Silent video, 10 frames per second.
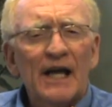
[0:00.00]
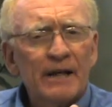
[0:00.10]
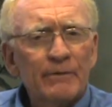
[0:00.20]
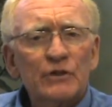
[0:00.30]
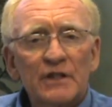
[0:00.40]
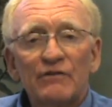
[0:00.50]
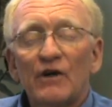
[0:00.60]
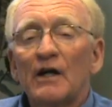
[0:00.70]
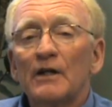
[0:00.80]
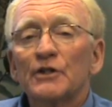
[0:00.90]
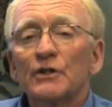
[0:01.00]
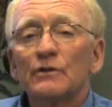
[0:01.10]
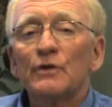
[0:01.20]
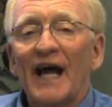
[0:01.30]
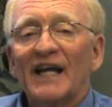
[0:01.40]
and most of all
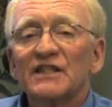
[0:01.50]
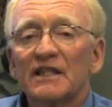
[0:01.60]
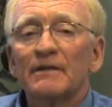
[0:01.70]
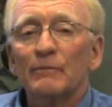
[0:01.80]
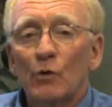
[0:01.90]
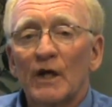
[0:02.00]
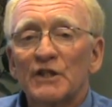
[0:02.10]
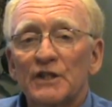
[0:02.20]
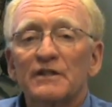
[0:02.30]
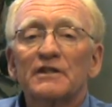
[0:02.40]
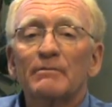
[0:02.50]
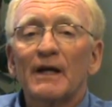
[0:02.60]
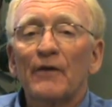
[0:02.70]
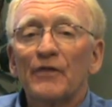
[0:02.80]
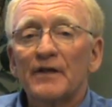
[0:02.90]
to ask them questions
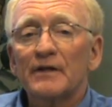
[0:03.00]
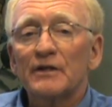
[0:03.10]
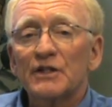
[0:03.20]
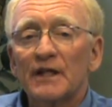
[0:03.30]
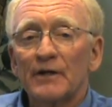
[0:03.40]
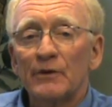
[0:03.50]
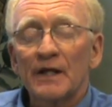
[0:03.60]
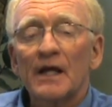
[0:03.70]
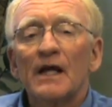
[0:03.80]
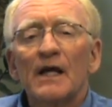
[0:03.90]
about their stuttering.